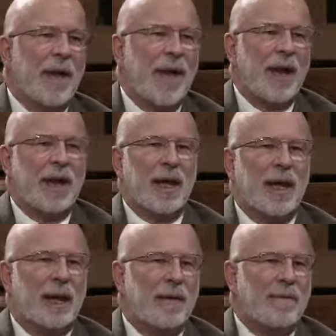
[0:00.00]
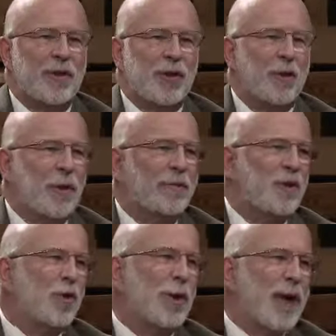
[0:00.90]
And uh, you, if
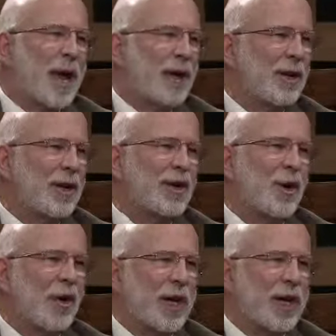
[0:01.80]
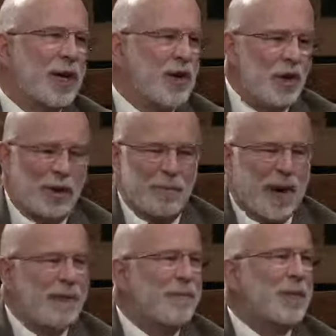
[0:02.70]
you were an Anglo going in, you could
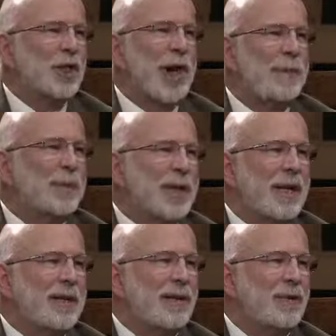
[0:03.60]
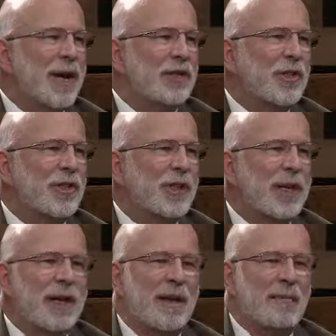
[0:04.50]
buy from the shops and eat in the restaurants,
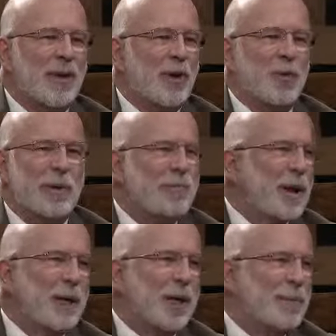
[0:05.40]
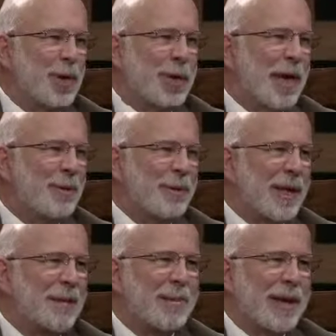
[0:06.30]
but you wouldn't be able to communicate with
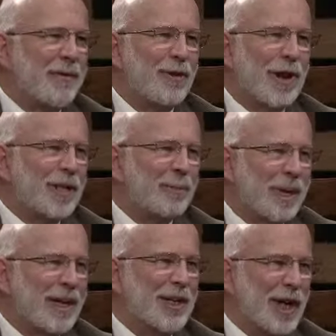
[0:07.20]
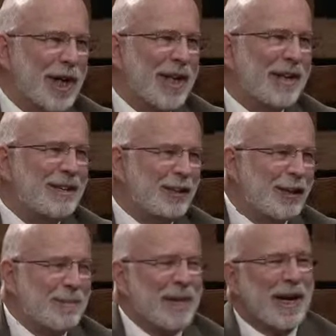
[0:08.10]
anybody if you're not speaking Chinese or
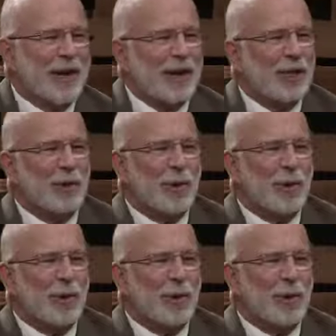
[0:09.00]
something else. You